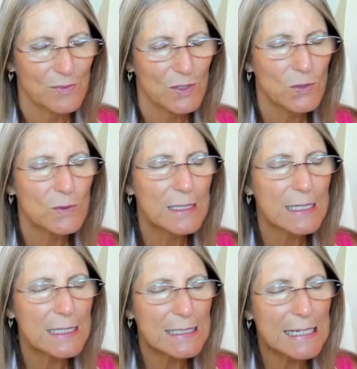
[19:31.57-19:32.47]
you
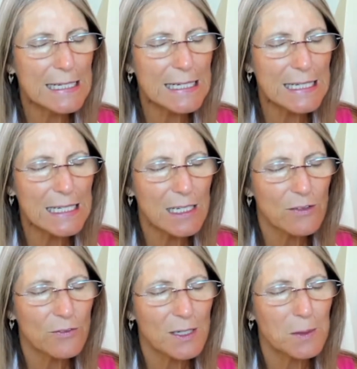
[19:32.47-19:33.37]
need
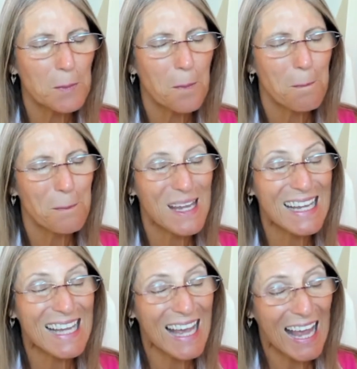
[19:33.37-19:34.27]
even
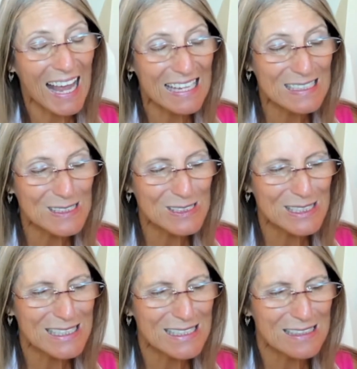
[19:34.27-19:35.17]
bigger
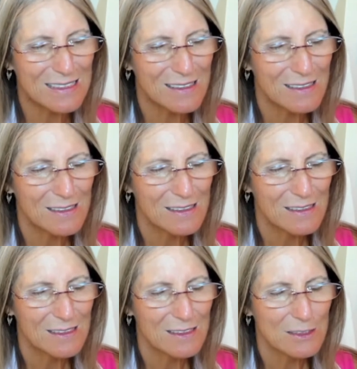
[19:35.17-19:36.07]
energy
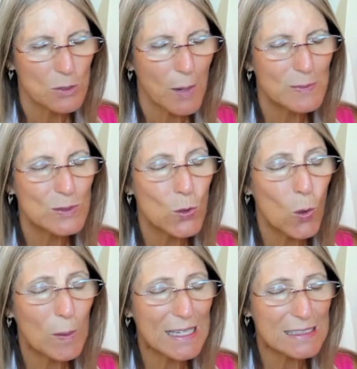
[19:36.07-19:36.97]
to
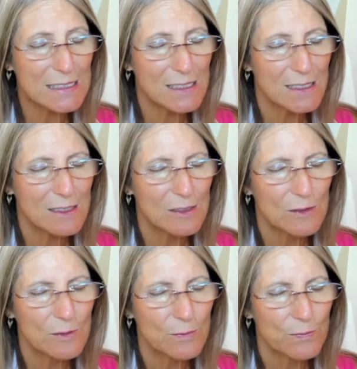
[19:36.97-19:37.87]
absorb it,
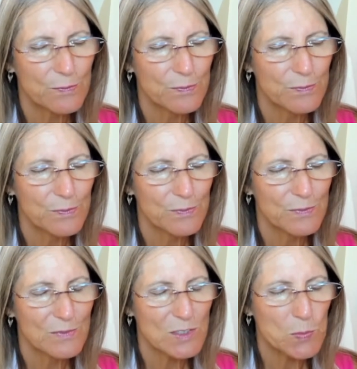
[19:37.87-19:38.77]

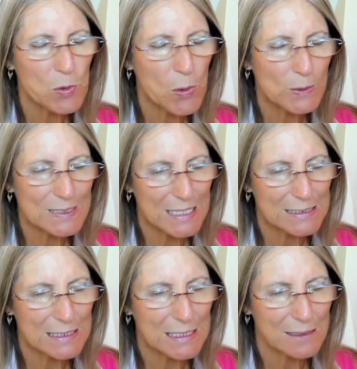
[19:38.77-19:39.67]
to
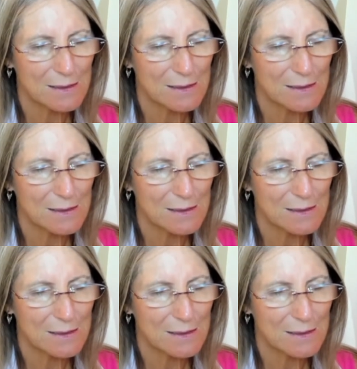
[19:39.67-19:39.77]
process it,